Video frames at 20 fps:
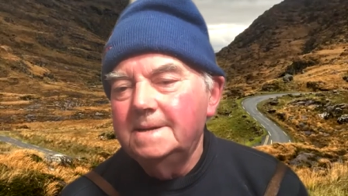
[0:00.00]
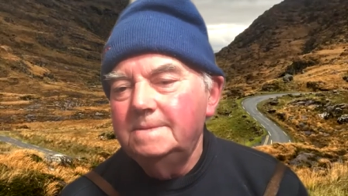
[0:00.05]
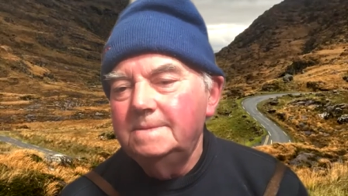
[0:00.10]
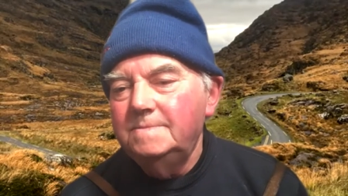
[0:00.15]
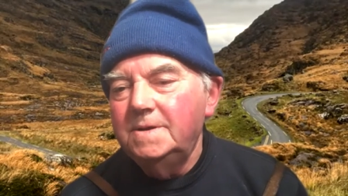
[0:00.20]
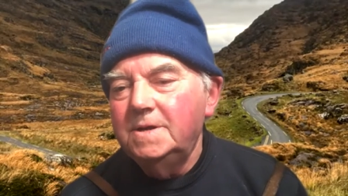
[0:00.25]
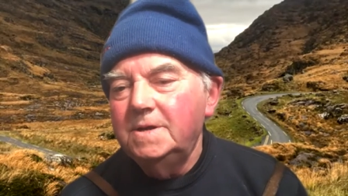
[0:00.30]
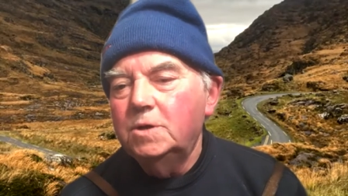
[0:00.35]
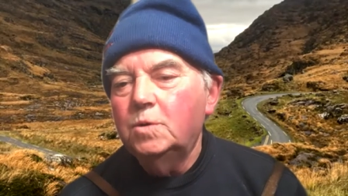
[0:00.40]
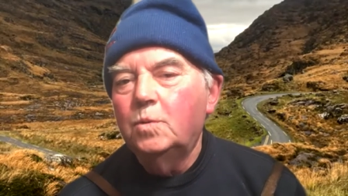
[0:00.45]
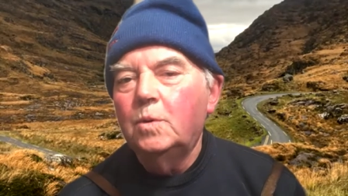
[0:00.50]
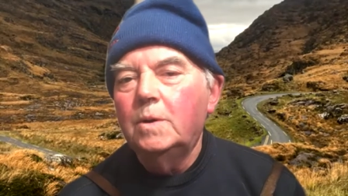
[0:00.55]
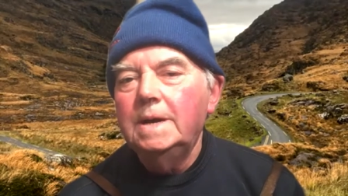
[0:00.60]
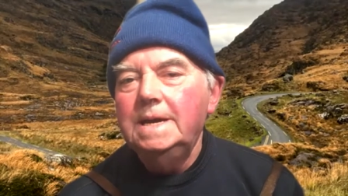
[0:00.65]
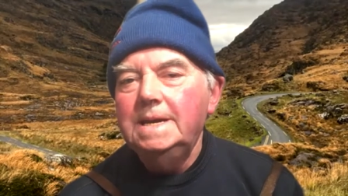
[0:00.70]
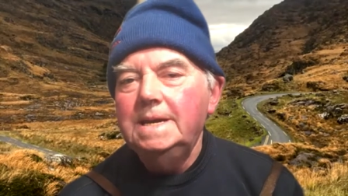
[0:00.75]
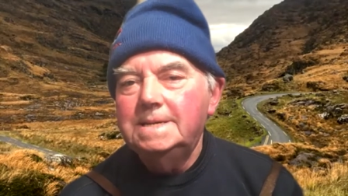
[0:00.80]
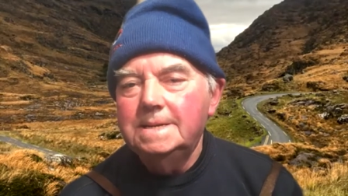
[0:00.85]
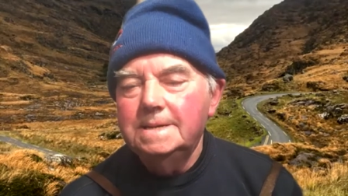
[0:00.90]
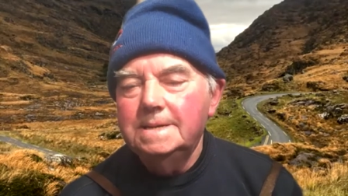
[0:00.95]
I'd be
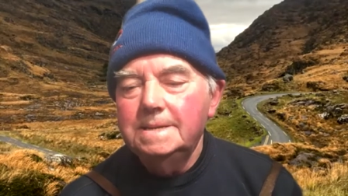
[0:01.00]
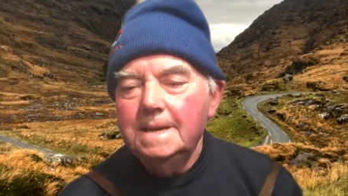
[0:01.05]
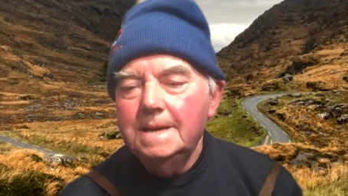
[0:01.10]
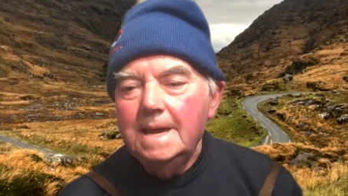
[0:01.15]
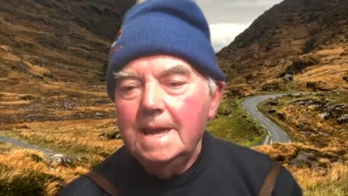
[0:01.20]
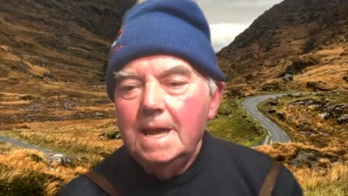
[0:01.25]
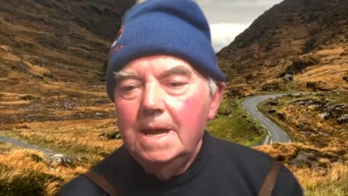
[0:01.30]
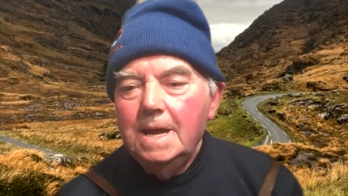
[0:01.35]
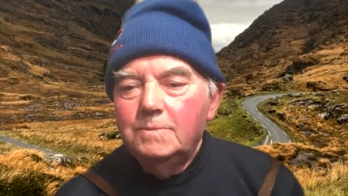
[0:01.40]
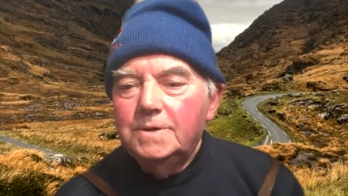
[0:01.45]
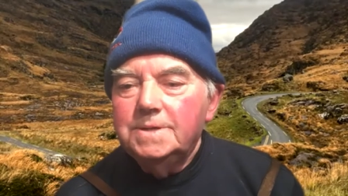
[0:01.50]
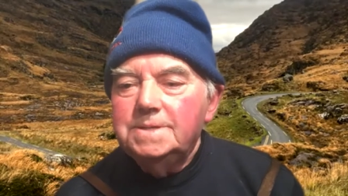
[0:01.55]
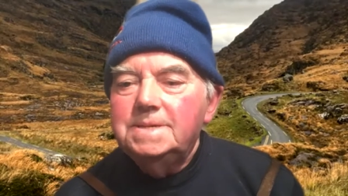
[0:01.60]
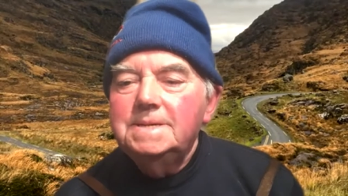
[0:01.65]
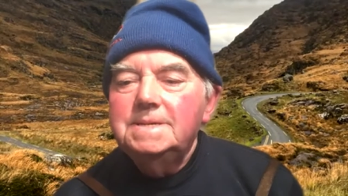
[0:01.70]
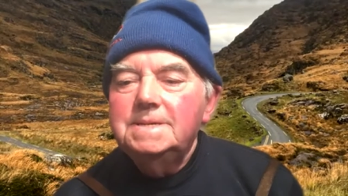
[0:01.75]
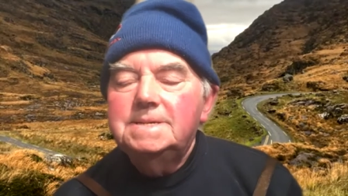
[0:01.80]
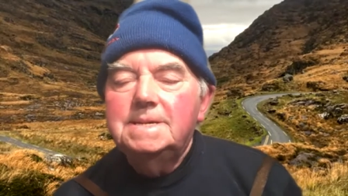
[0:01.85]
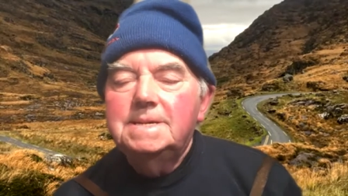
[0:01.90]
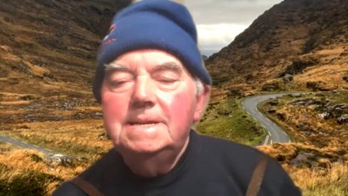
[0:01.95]
quite. And, but
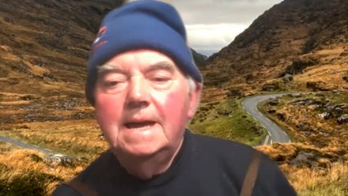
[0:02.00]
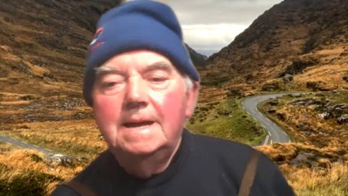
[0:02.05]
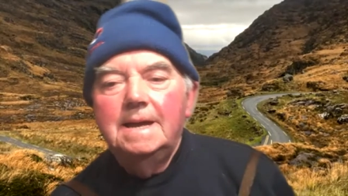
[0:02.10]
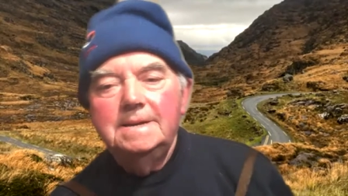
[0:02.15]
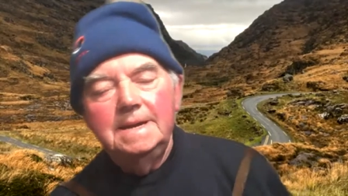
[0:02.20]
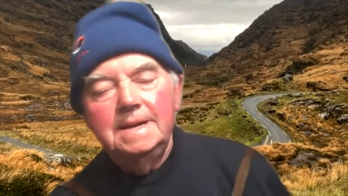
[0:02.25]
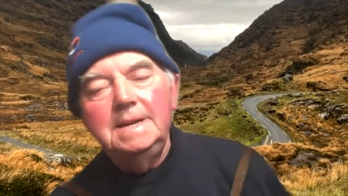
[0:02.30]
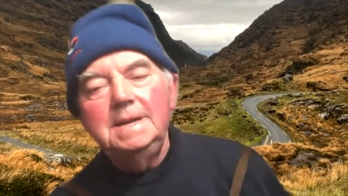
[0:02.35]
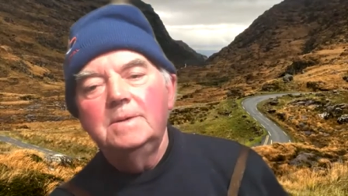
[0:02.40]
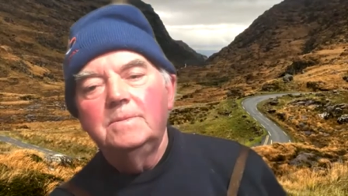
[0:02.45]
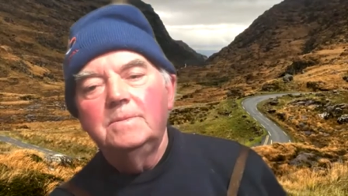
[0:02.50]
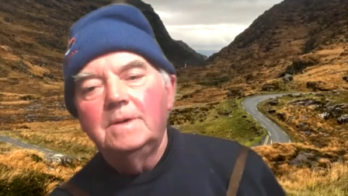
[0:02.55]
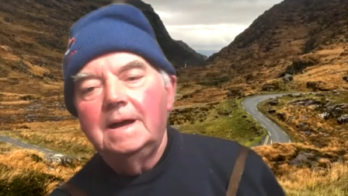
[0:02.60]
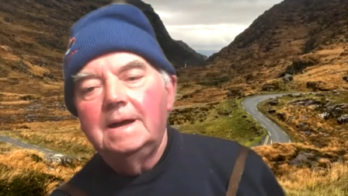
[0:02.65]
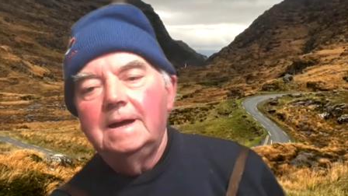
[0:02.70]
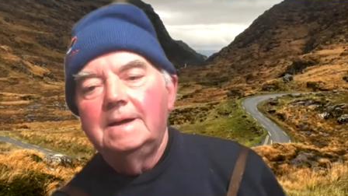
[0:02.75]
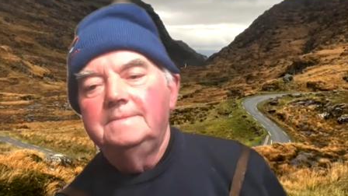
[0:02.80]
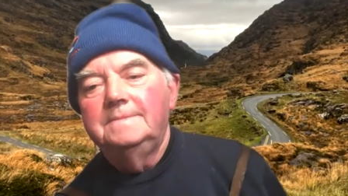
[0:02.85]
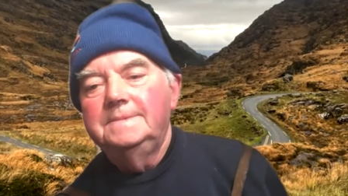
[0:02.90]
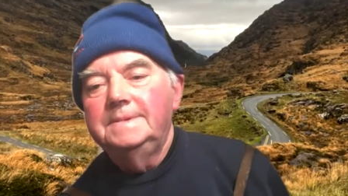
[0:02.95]
this lad,
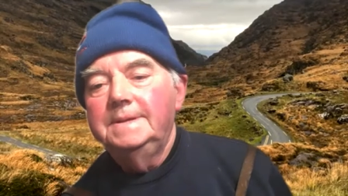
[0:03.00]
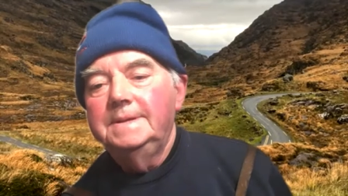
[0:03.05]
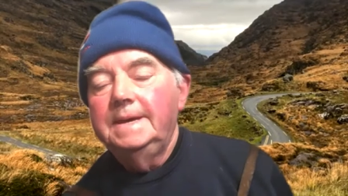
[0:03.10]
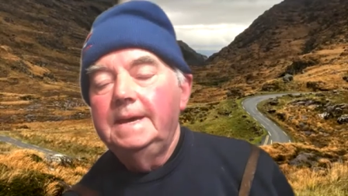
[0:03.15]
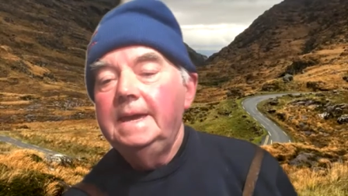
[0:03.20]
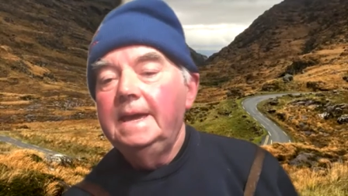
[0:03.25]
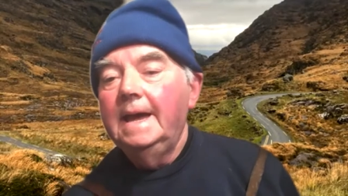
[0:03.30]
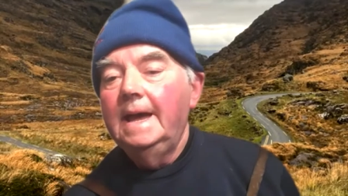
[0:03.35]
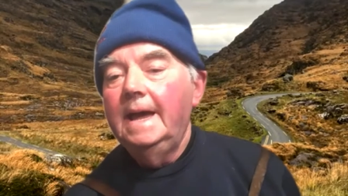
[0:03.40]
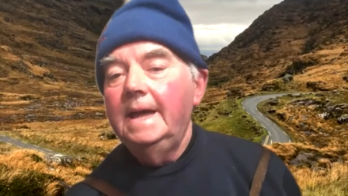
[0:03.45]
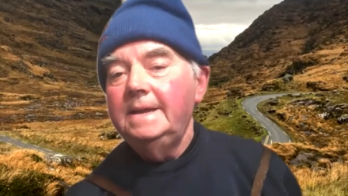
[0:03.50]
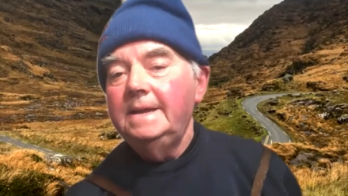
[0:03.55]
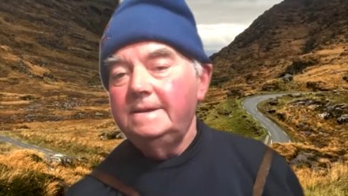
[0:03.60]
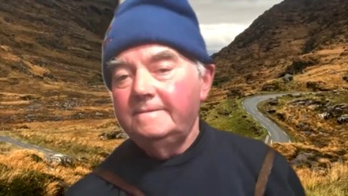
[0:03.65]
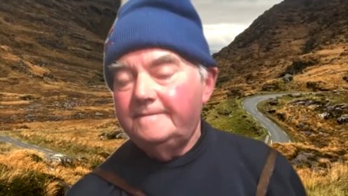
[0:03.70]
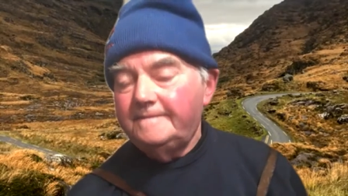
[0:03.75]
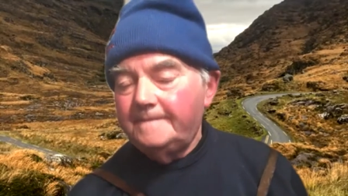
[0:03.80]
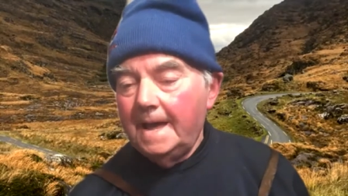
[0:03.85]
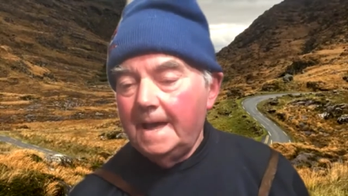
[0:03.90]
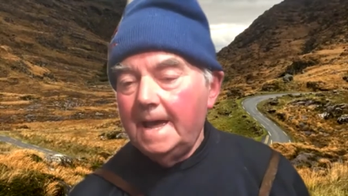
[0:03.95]
anyway, he had
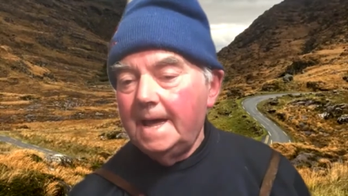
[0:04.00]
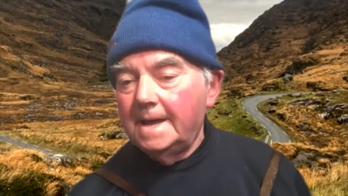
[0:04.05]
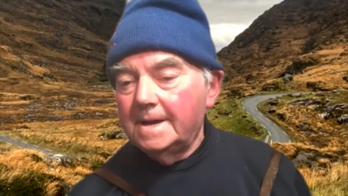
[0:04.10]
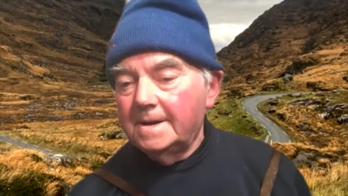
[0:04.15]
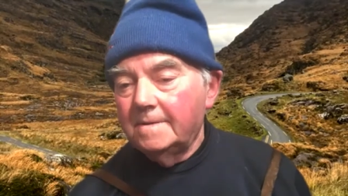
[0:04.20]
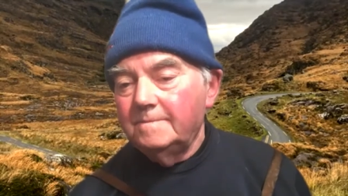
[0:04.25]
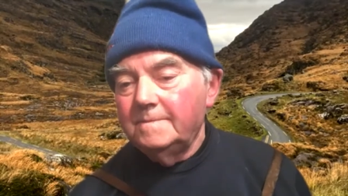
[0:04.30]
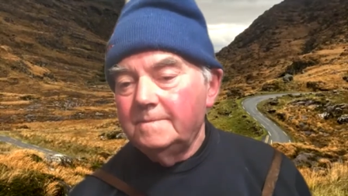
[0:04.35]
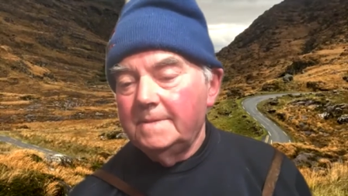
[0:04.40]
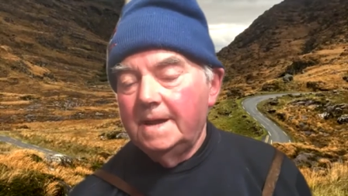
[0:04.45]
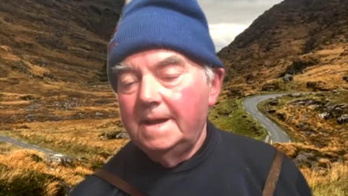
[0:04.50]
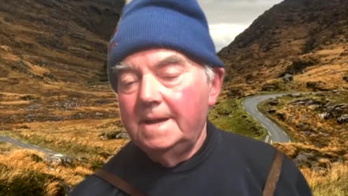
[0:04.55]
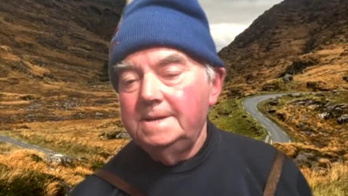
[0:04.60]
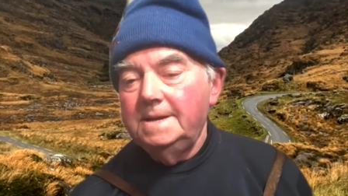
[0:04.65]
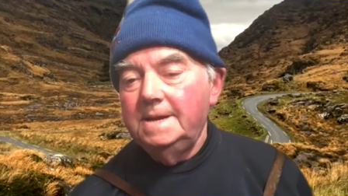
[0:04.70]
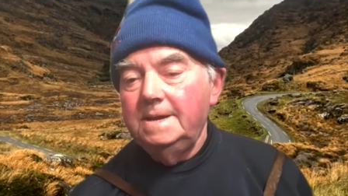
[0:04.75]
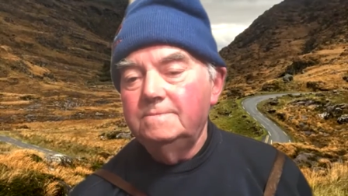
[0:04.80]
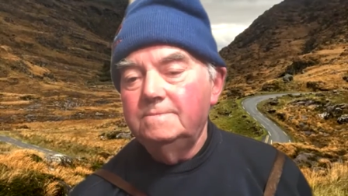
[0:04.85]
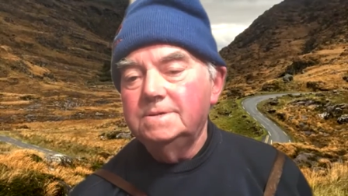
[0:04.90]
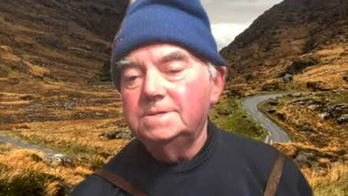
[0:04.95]
a farm
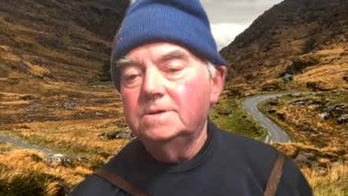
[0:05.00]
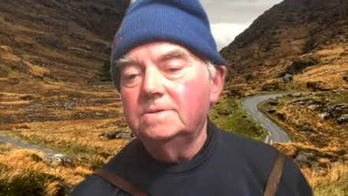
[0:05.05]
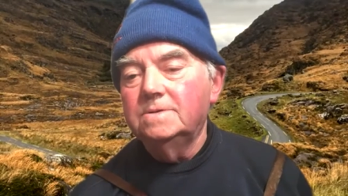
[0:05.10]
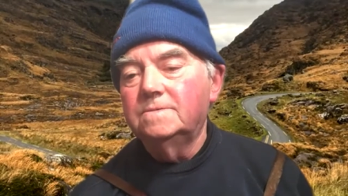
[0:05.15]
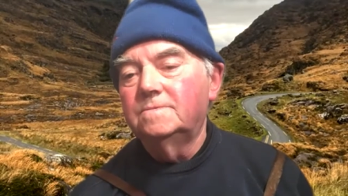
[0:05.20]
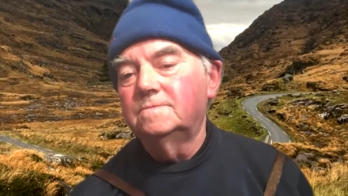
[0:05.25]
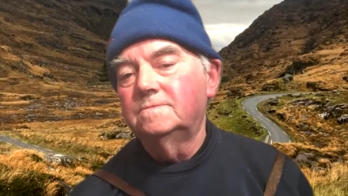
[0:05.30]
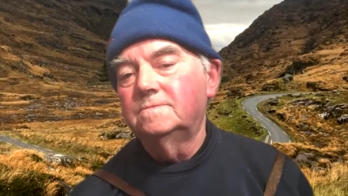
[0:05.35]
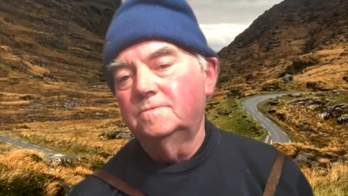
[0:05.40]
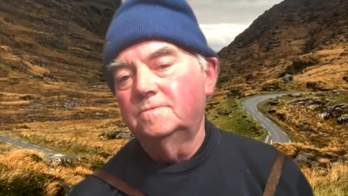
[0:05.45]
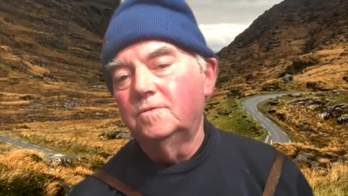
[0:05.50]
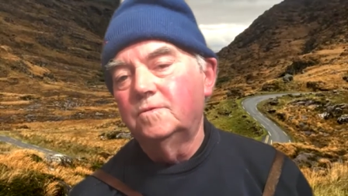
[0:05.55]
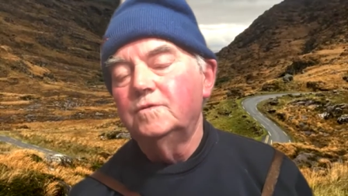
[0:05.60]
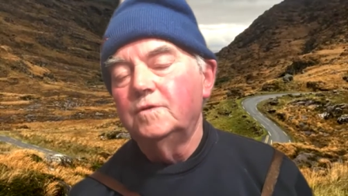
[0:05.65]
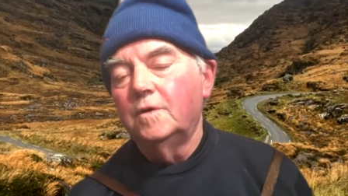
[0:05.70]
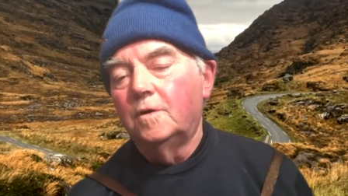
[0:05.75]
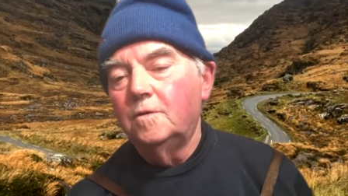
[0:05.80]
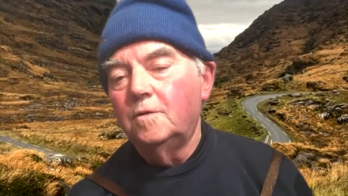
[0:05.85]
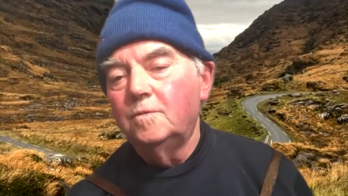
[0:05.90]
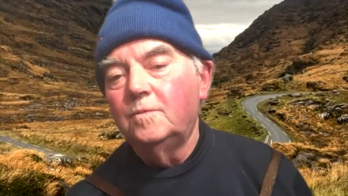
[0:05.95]
and he was a good
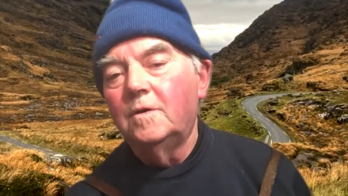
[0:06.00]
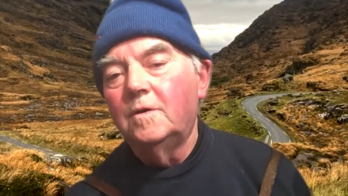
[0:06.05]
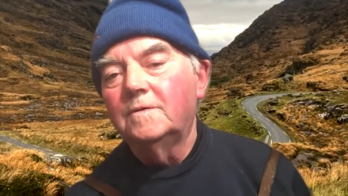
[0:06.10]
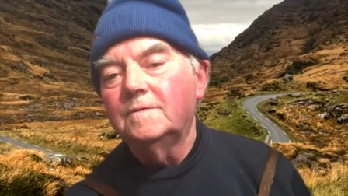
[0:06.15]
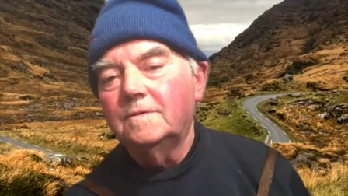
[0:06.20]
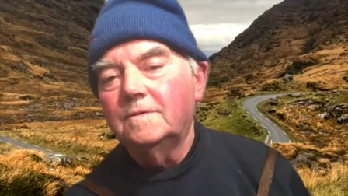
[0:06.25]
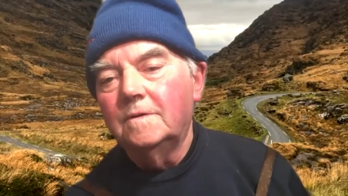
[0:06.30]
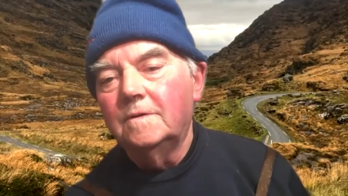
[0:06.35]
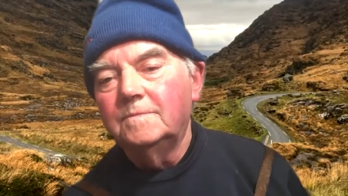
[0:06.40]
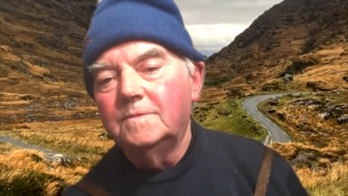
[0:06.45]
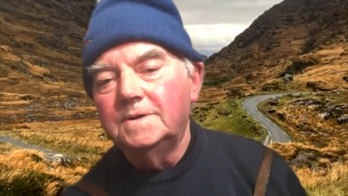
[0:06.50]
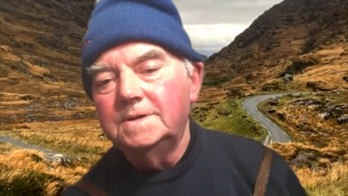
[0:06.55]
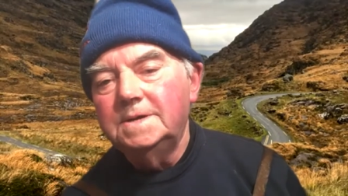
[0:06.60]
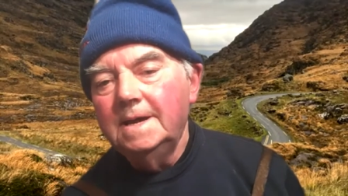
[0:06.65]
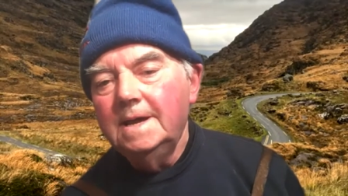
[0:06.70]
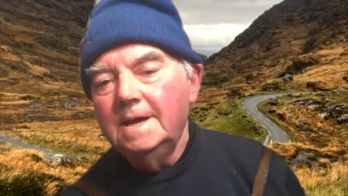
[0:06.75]
old worker, but